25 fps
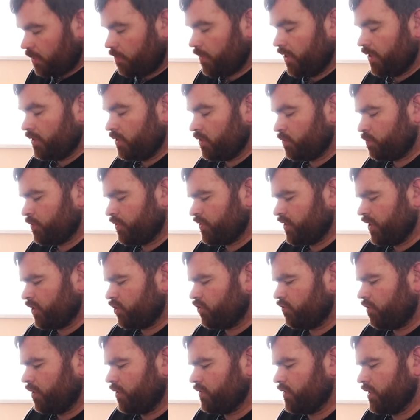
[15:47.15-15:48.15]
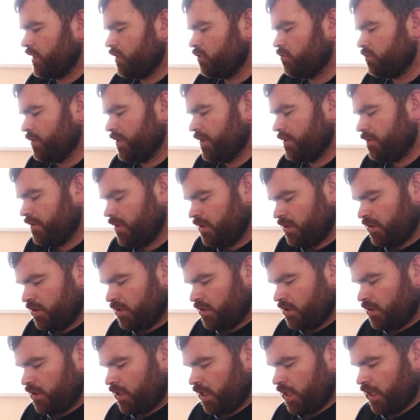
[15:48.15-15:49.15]
but it does protect your eyes a little bit.
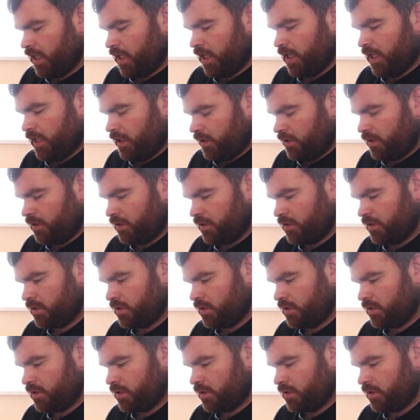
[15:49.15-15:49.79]
And then